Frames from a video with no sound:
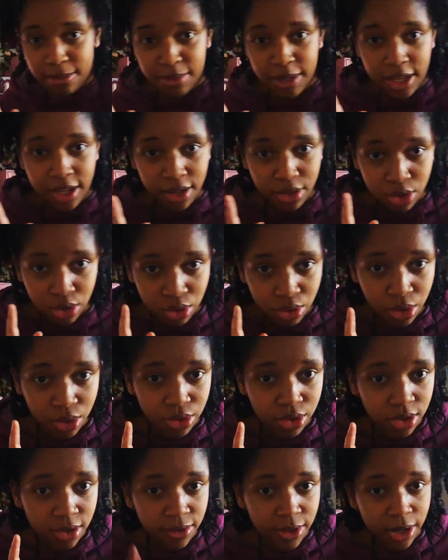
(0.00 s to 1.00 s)
page, scroll
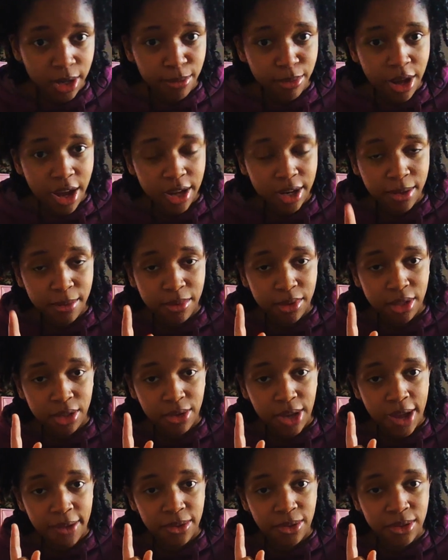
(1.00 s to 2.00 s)
to the very bottom. Then
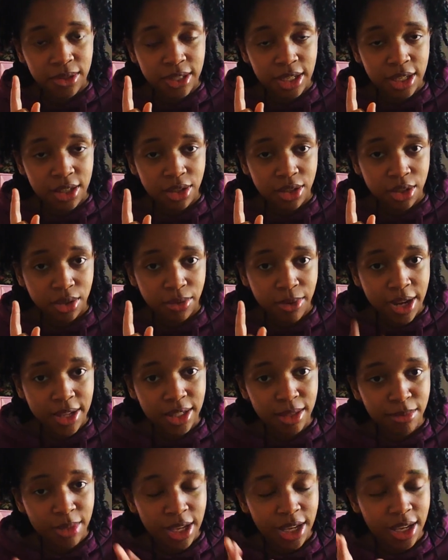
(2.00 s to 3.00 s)
you have to send your
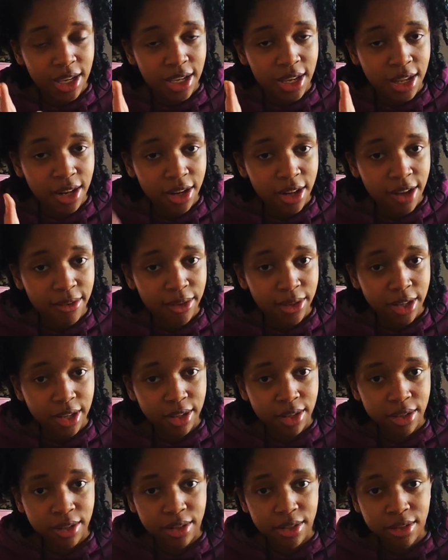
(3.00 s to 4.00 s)
resume and a cover
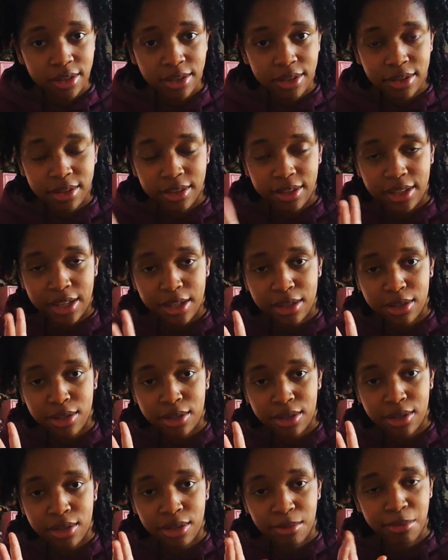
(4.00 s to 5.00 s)
letter.
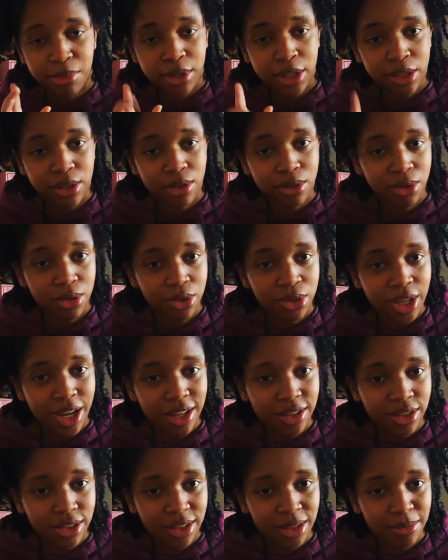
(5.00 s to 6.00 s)
Yes, and please don't use
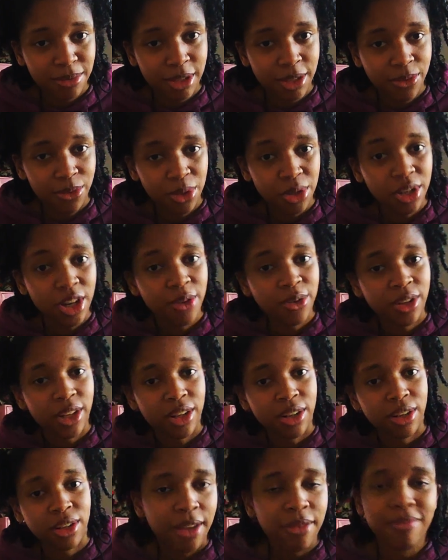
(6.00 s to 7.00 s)
ChatGPT for your cover
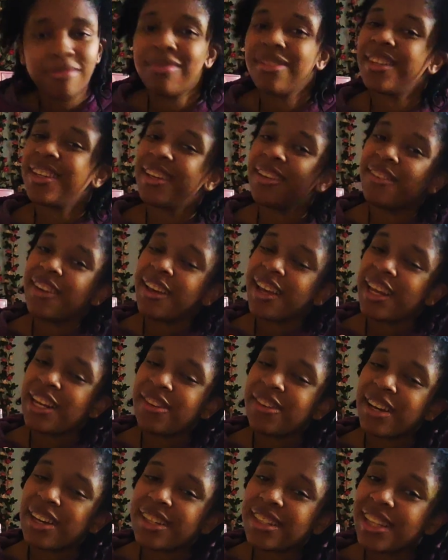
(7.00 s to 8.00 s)
letter.
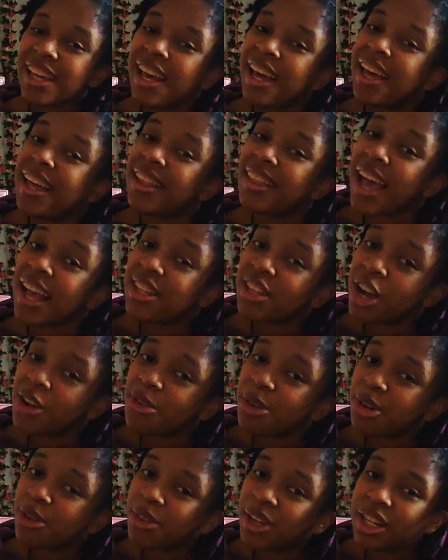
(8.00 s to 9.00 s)
Anyways, that's all
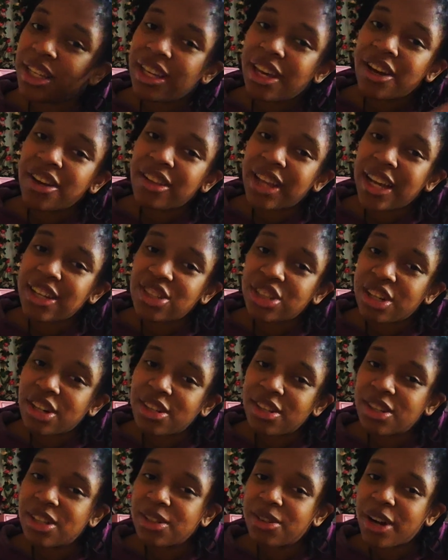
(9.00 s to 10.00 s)
for the video. Like, share,
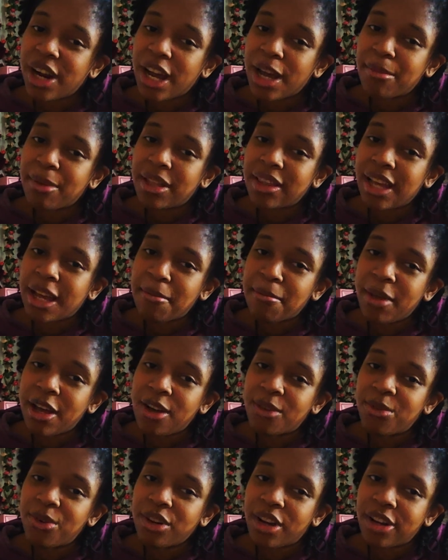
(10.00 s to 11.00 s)
and subscribe. Hit that
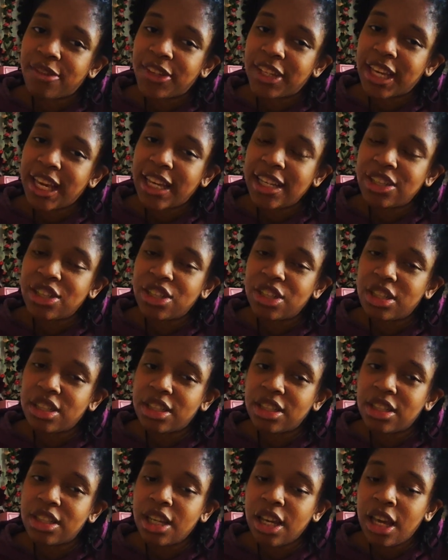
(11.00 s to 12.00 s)
bell for
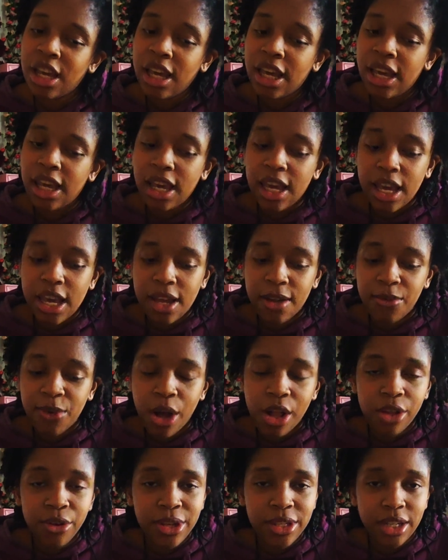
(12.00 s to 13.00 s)
notifications. And
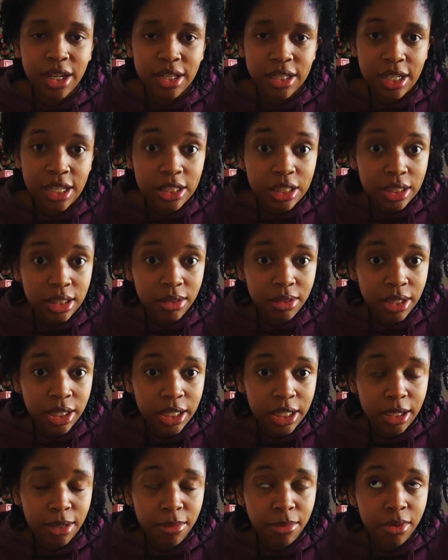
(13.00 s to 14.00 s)
follow us on
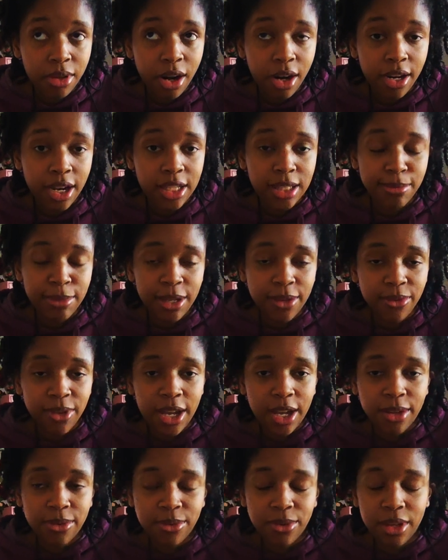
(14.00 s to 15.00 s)
Instagram, the Archives of
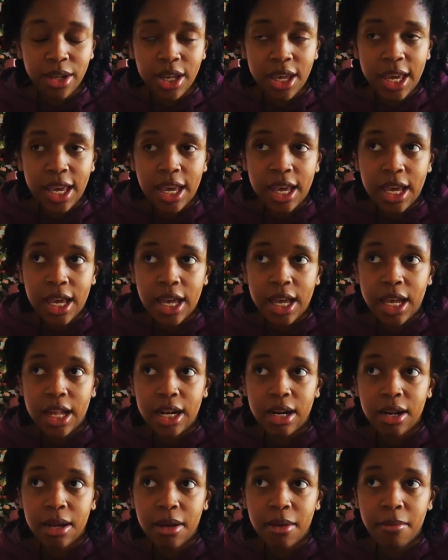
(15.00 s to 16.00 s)
BFF,
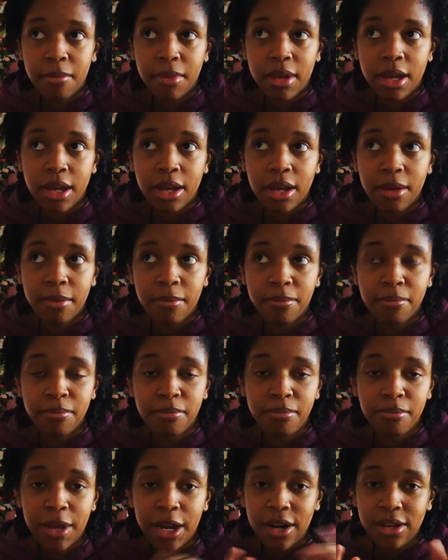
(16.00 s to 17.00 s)
and
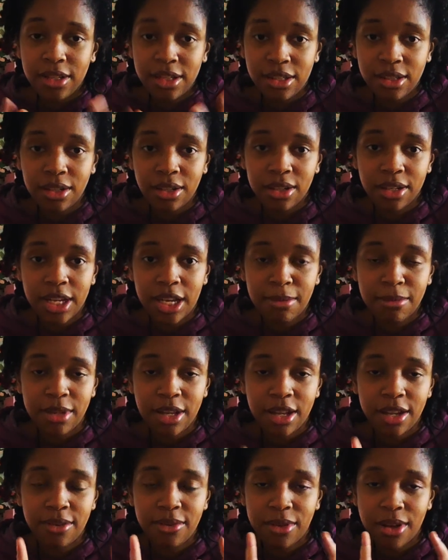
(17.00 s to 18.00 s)

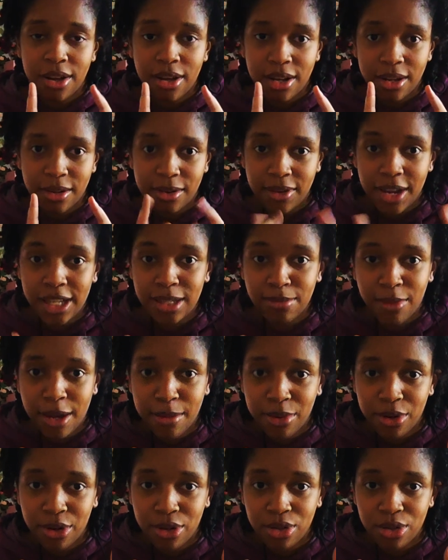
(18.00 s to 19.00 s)
parisishernameluv on, that's my
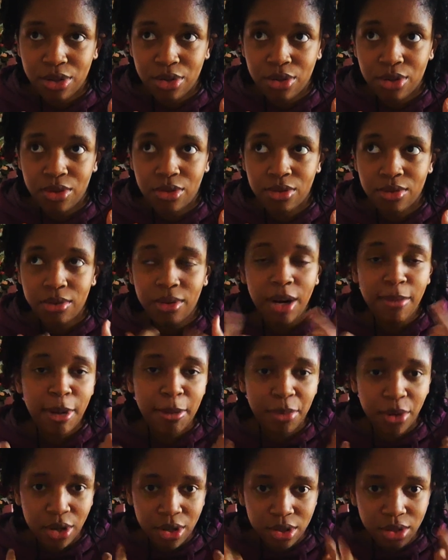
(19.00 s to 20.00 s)
personal, or not my
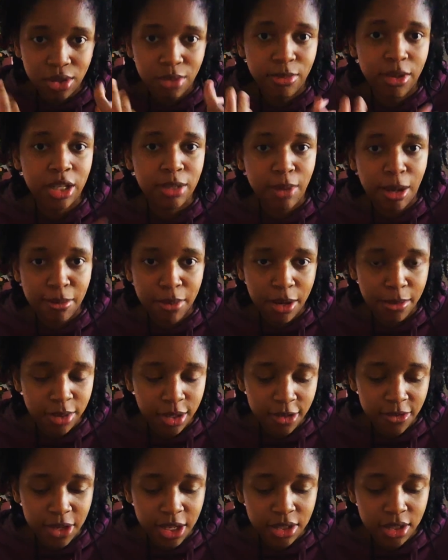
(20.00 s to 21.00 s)
personal, but it's my
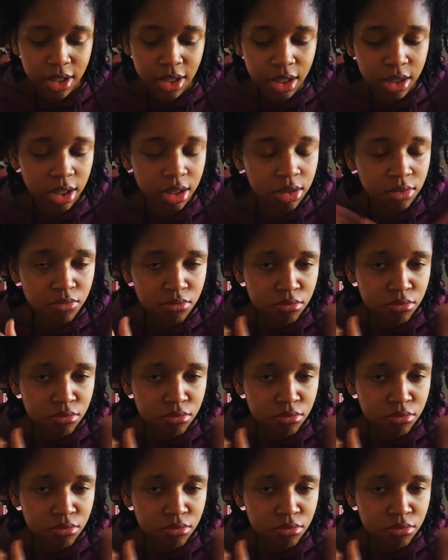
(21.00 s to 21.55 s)
public basement. Please